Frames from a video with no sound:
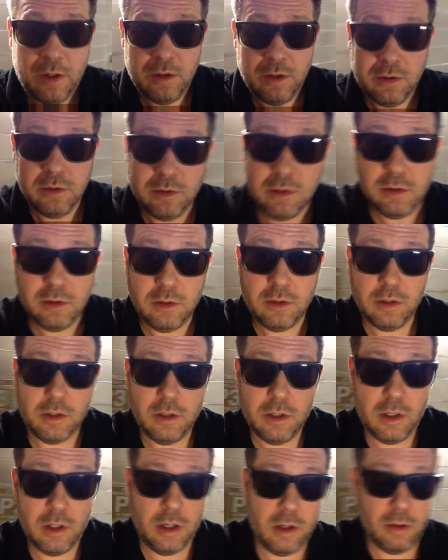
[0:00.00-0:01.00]
else,
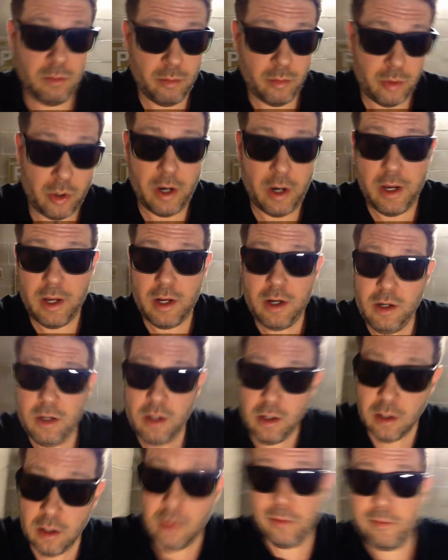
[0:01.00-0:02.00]
Brian
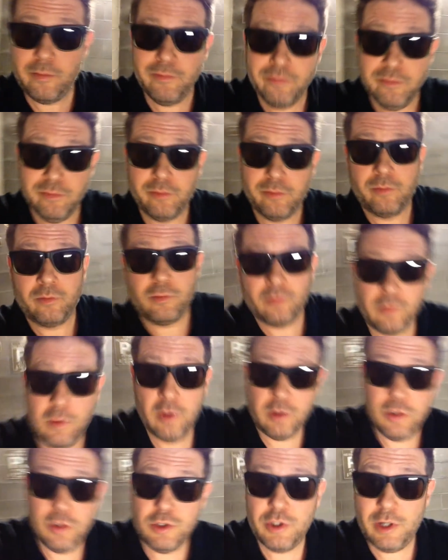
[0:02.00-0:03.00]

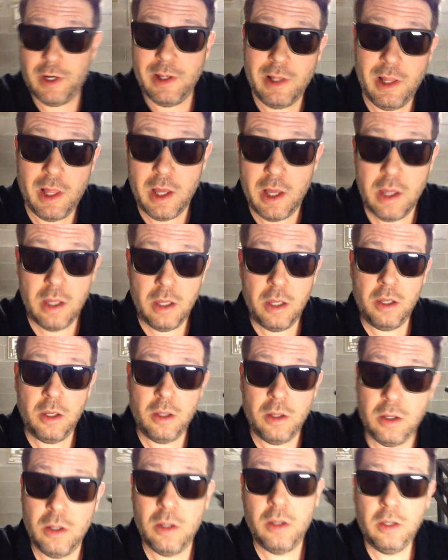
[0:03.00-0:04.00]
and Jalaa.
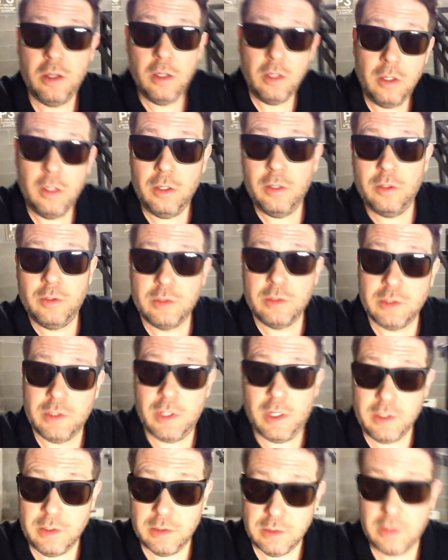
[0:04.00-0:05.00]
It was
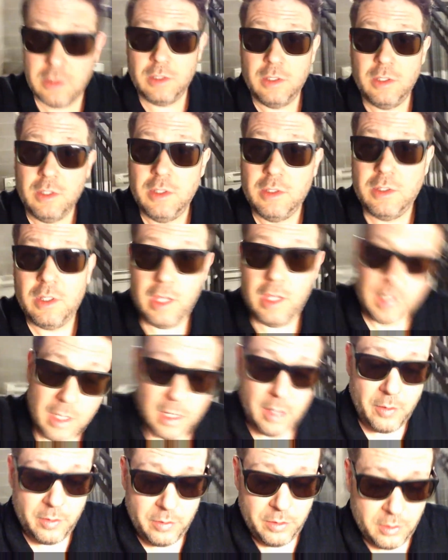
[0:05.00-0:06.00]
nice to hang
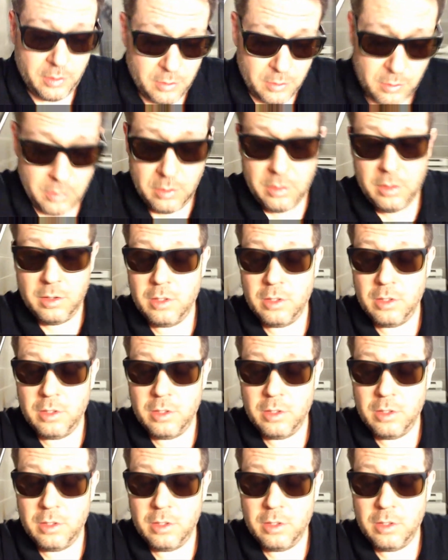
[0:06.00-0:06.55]
out with you.